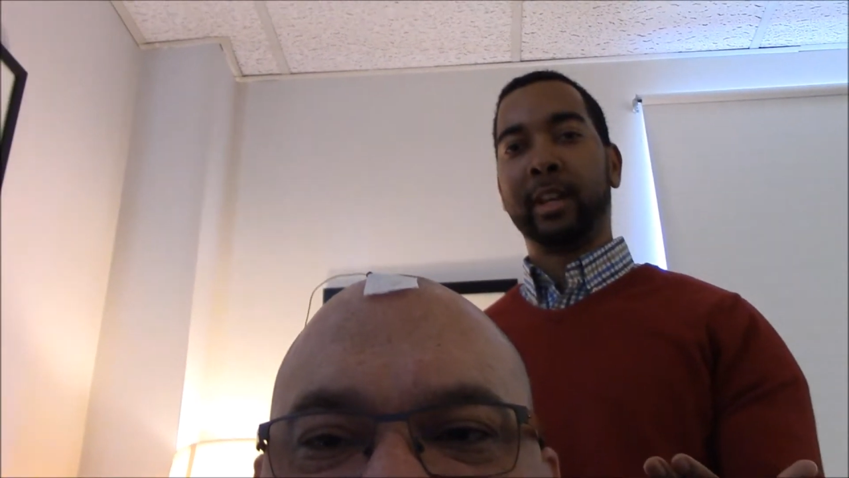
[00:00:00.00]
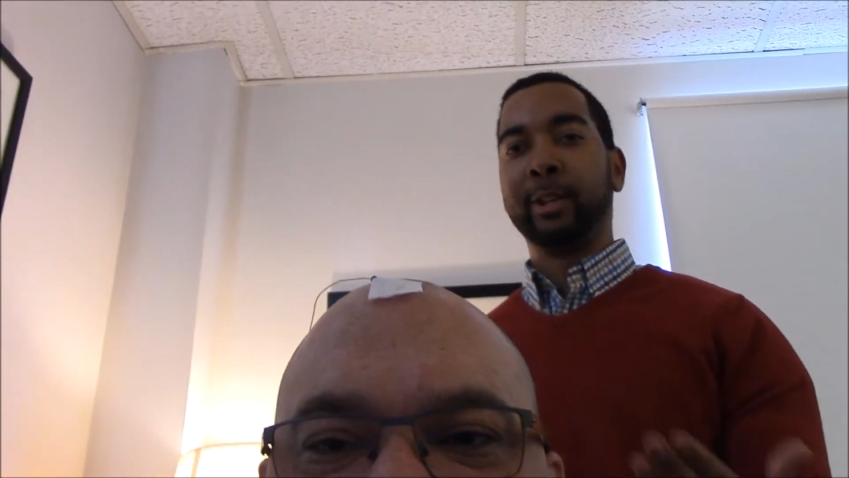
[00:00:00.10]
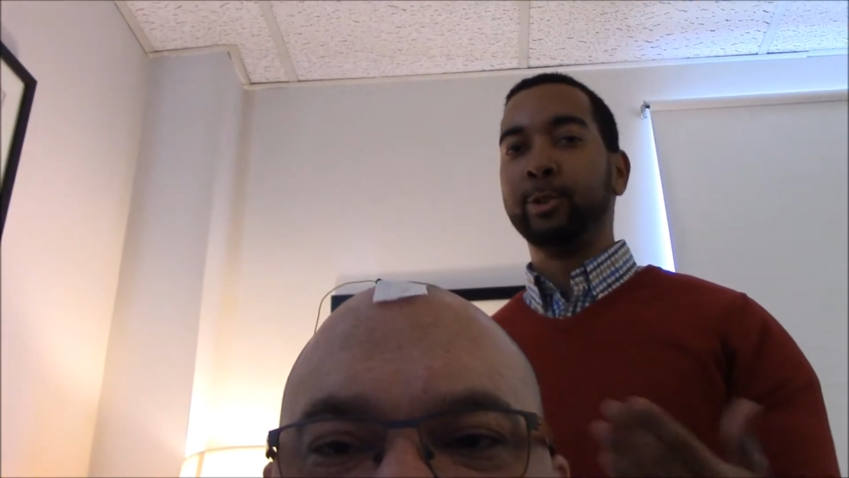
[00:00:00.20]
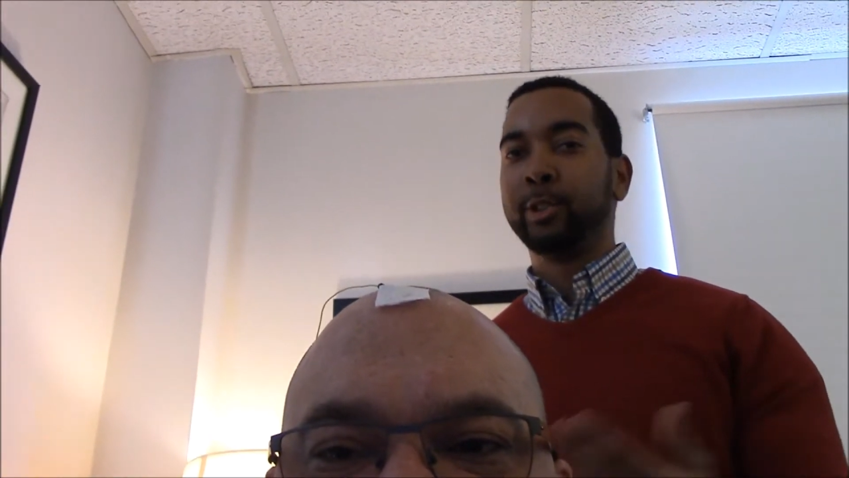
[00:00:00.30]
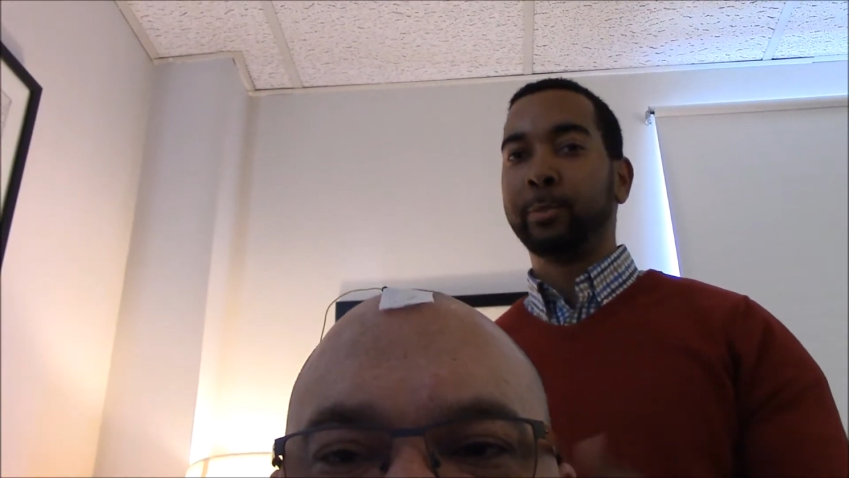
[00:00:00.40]

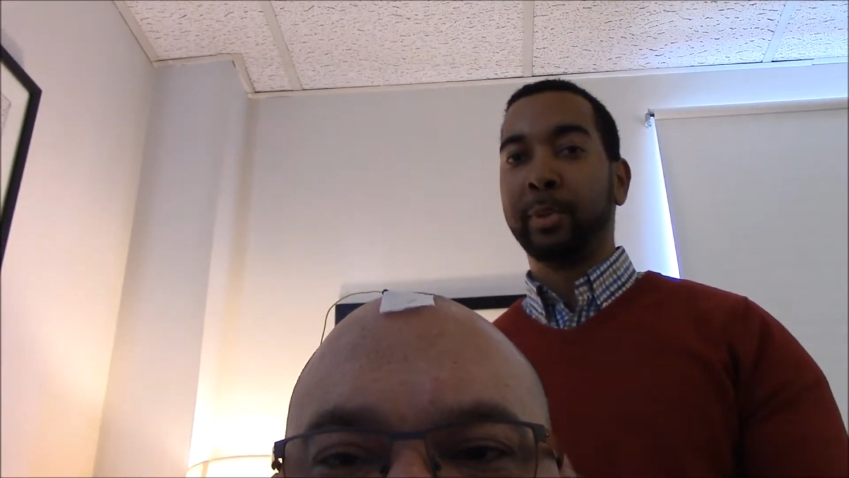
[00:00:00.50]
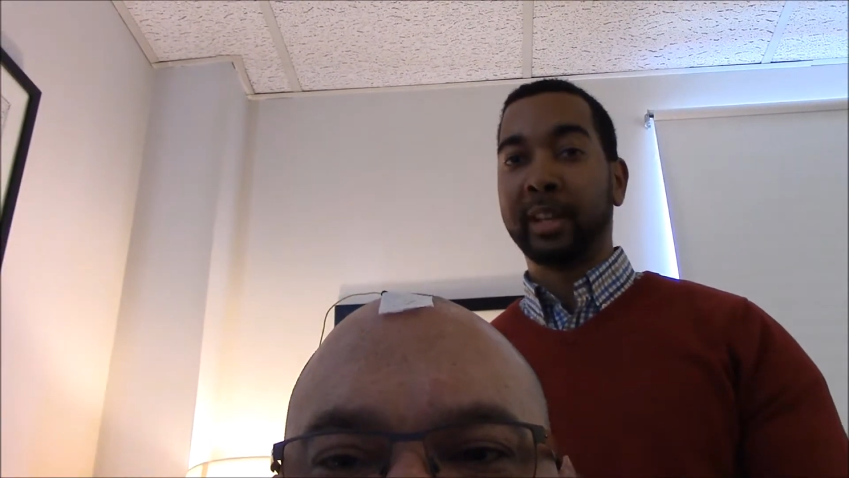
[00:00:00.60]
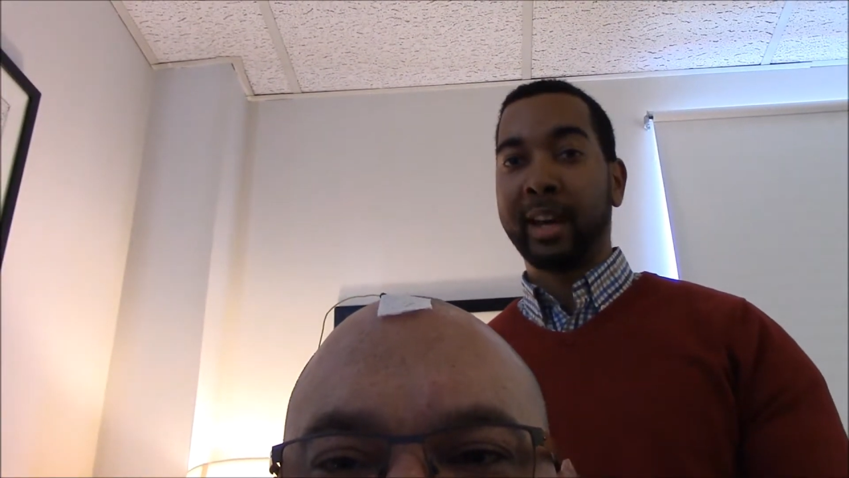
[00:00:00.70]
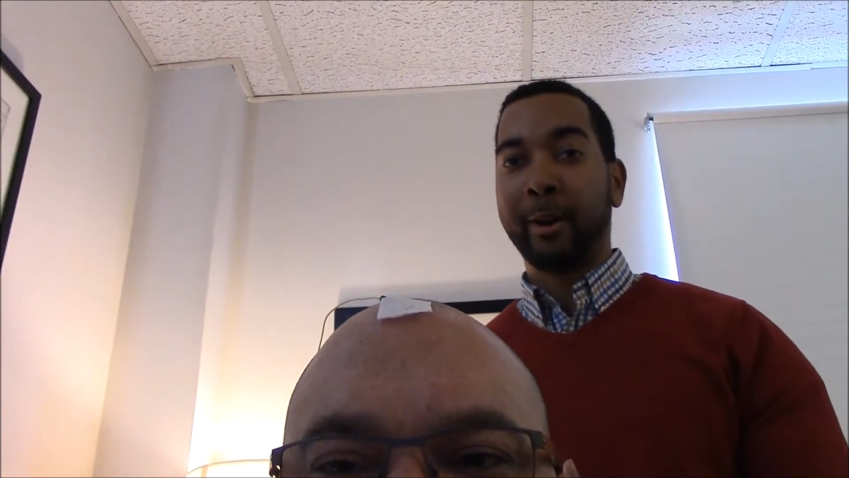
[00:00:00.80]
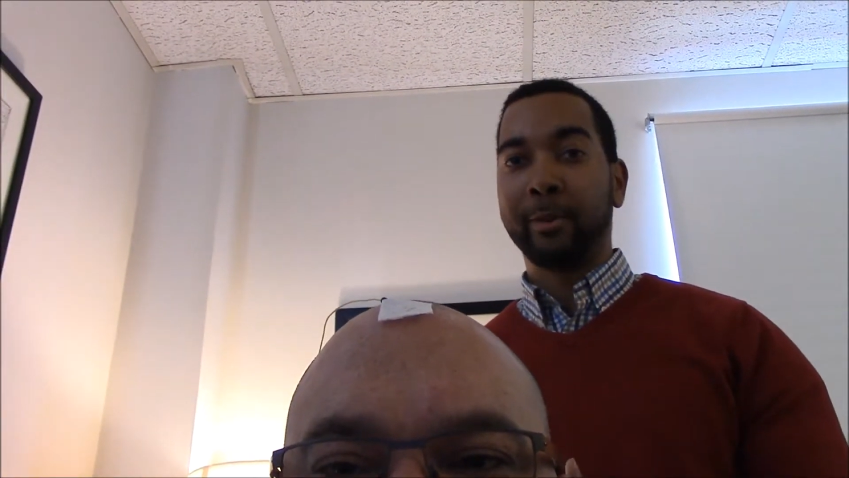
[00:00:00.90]
and you just
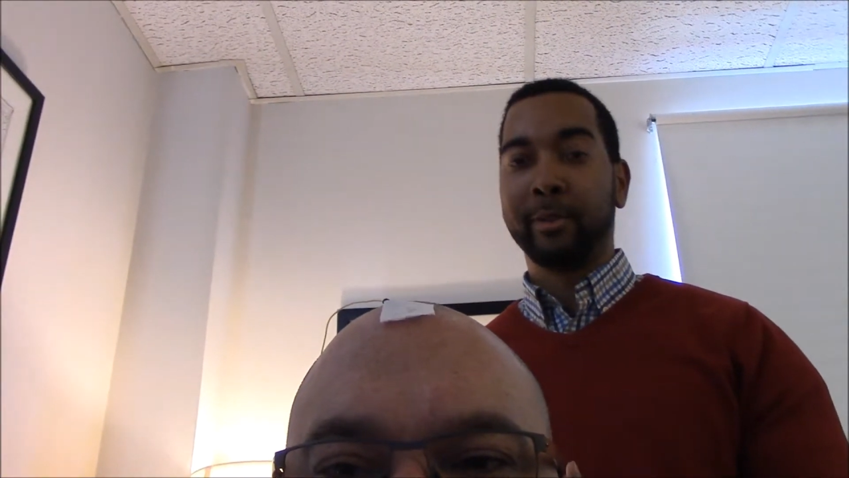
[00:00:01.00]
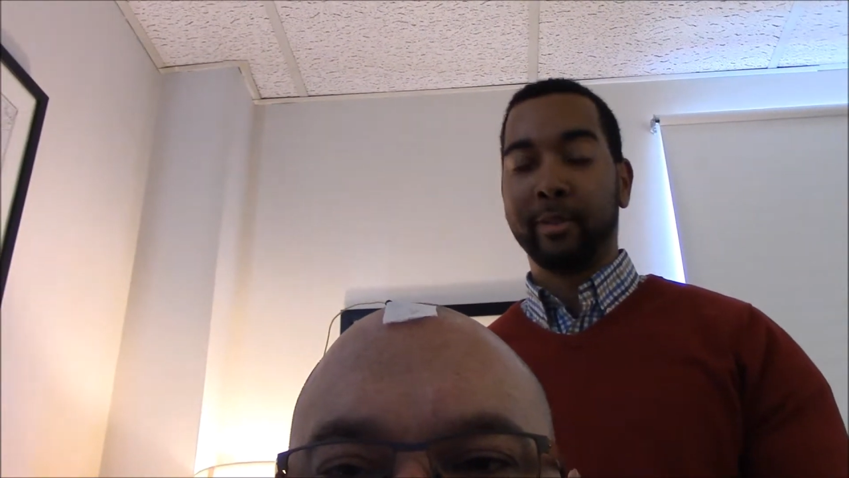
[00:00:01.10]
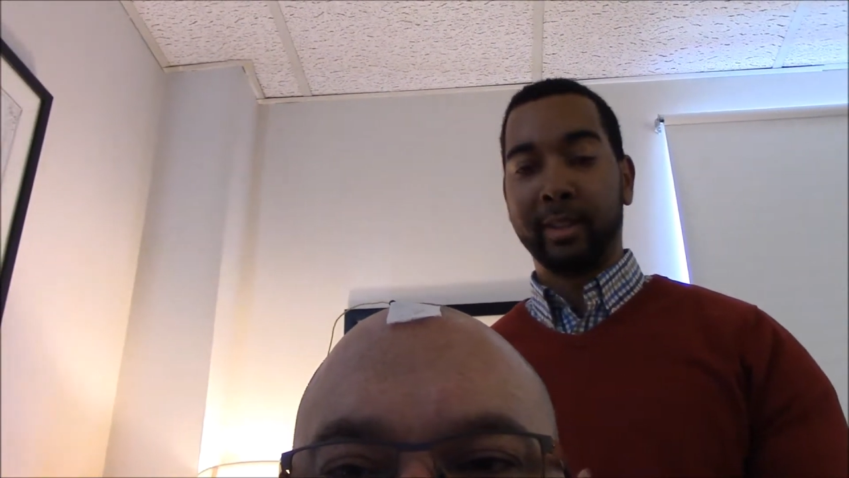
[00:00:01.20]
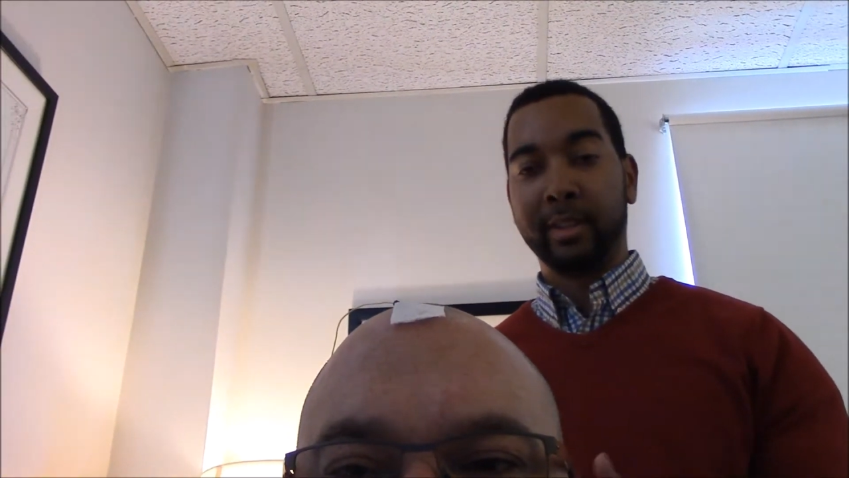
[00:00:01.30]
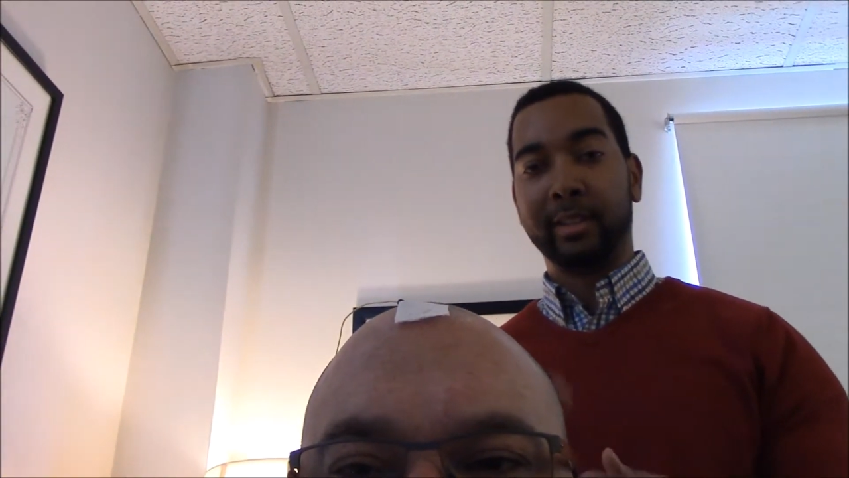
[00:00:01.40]
pick out
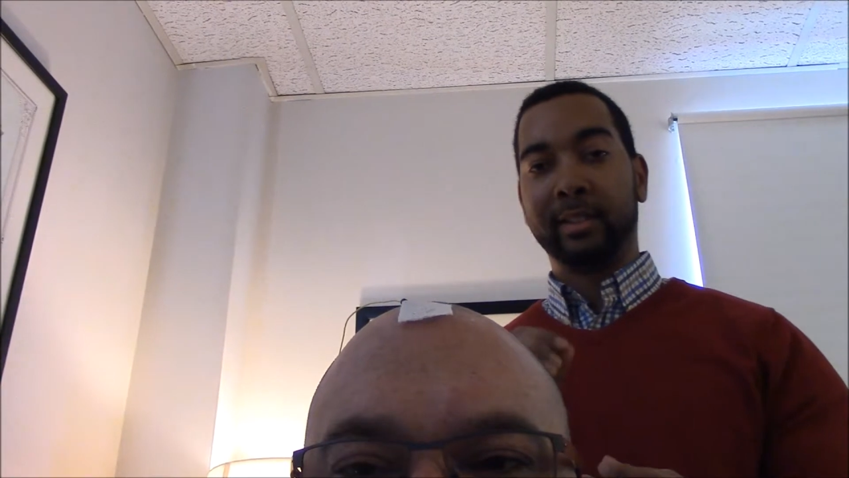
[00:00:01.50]
the